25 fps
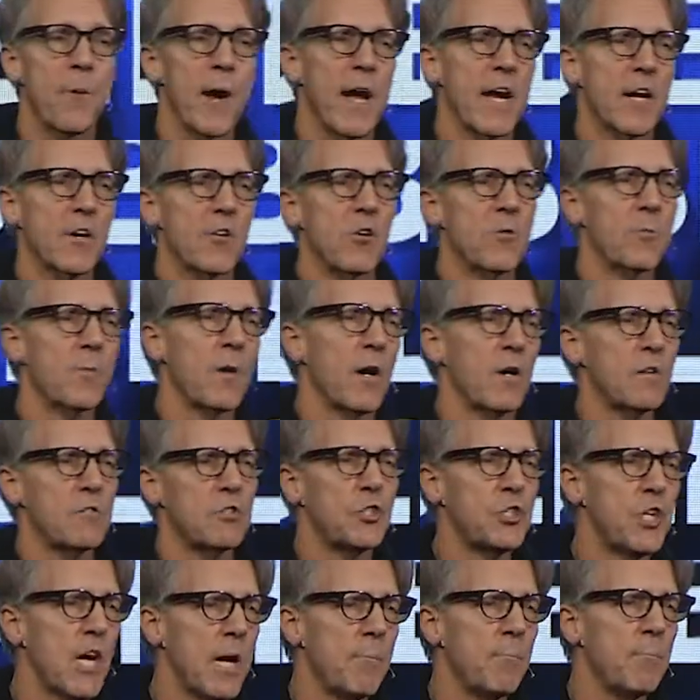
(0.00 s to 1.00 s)
by a group
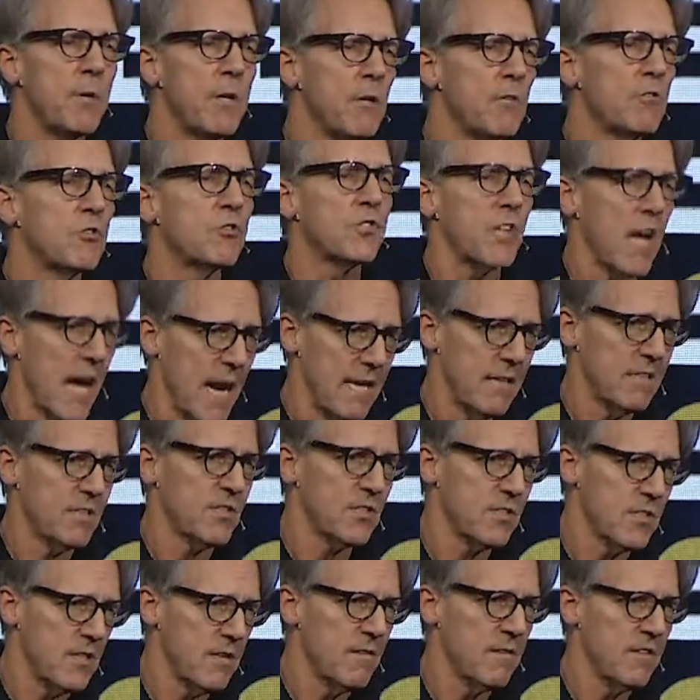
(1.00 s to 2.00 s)
called
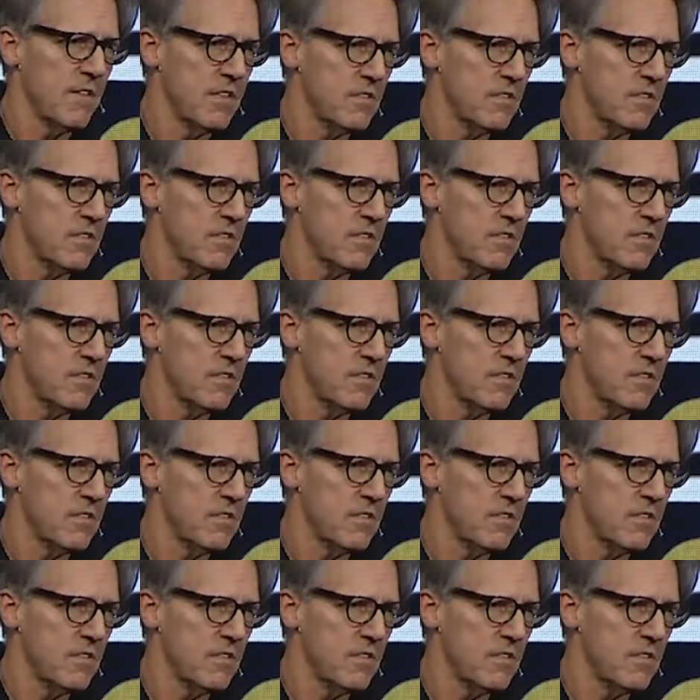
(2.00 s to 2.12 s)
Jebusites.